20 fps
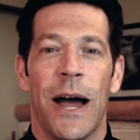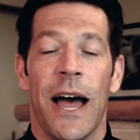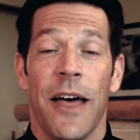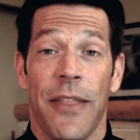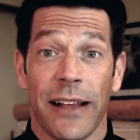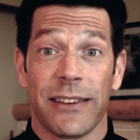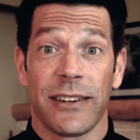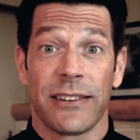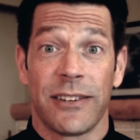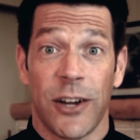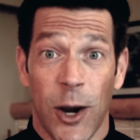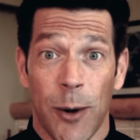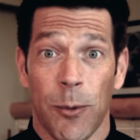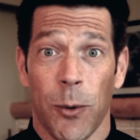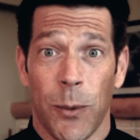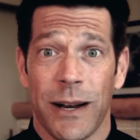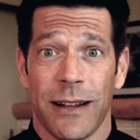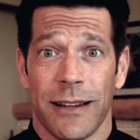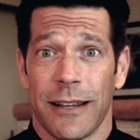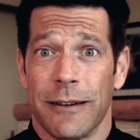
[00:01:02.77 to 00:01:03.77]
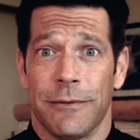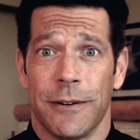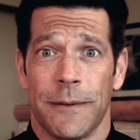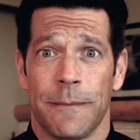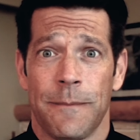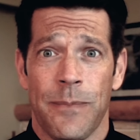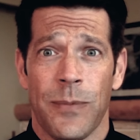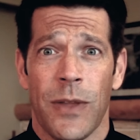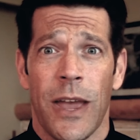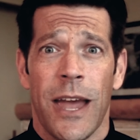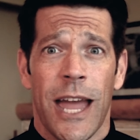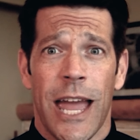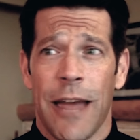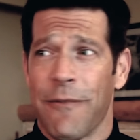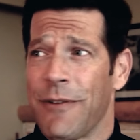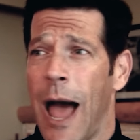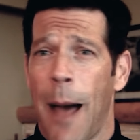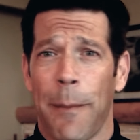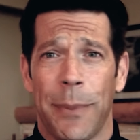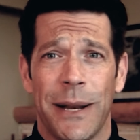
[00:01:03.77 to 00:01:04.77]
That's a terrible way to live if
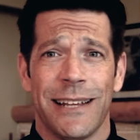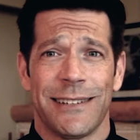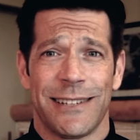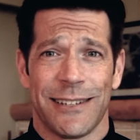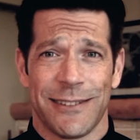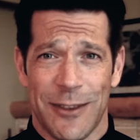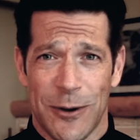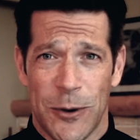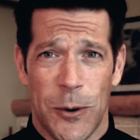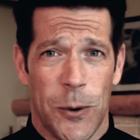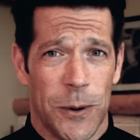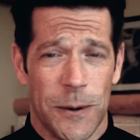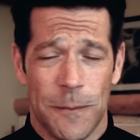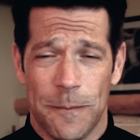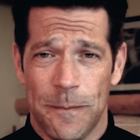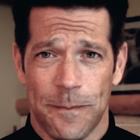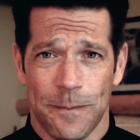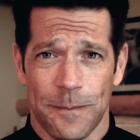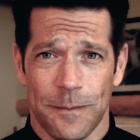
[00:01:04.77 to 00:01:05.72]
happiness is the goal.